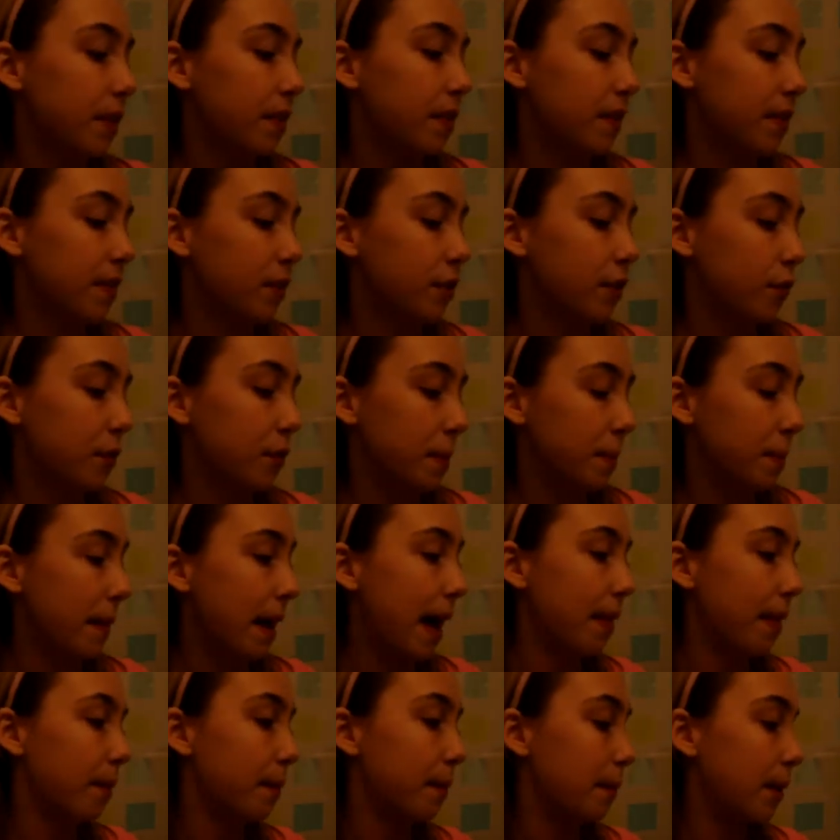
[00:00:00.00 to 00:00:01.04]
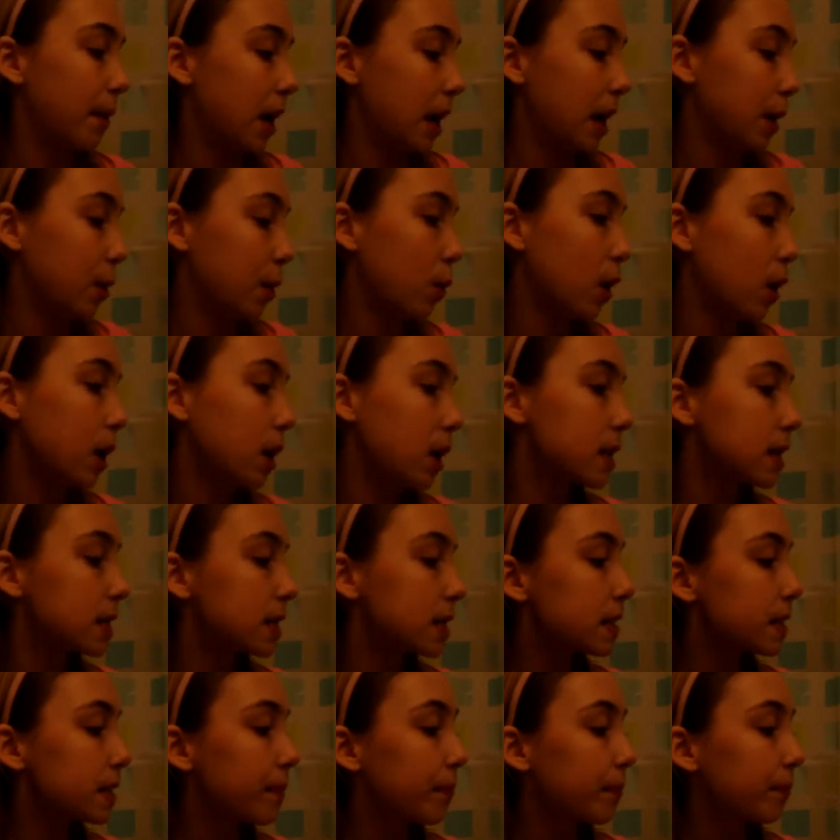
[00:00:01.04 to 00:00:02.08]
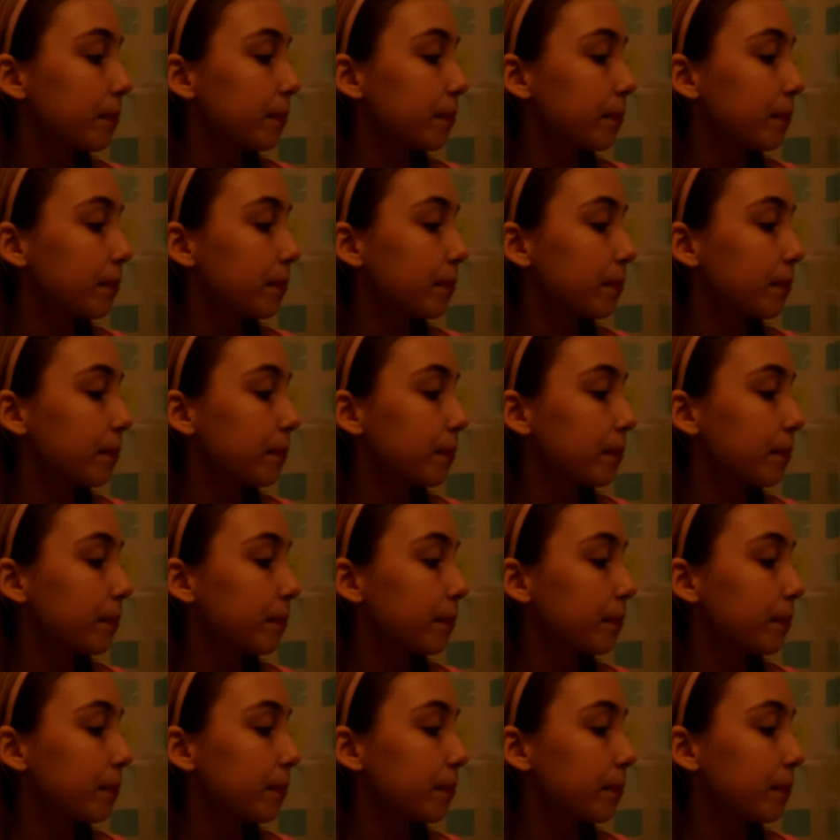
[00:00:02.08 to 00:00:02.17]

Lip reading: This is from Bath & Body Works.